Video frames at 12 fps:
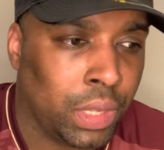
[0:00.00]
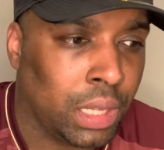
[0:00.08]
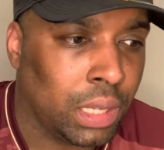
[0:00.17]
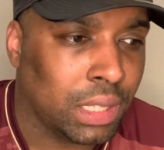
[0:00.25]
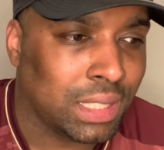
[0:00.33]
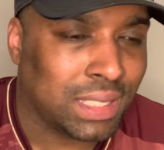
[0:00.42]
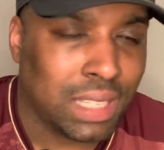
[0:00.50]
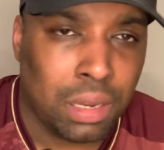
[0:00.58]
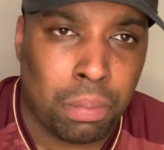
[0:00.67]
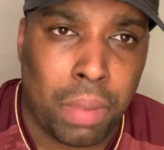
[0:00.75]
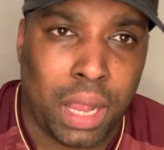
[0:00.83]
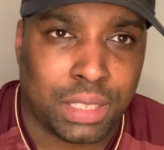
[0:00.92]
sitting
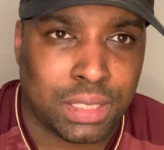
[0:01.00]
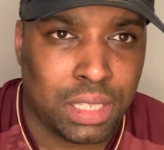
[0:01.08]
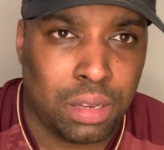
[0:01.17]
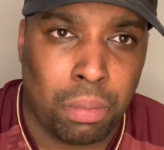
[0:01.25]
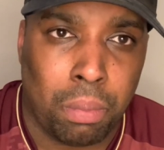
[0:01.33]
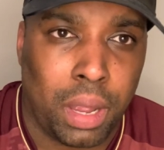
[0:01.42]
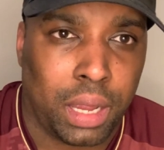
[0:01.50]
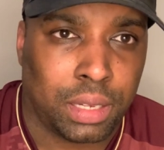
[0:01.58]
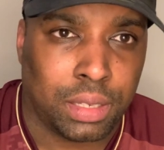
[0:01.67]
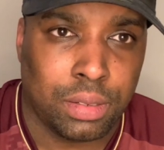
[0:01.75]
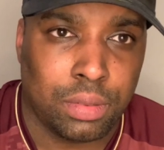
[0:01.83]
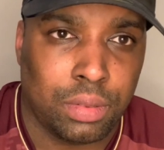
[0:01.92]
back, and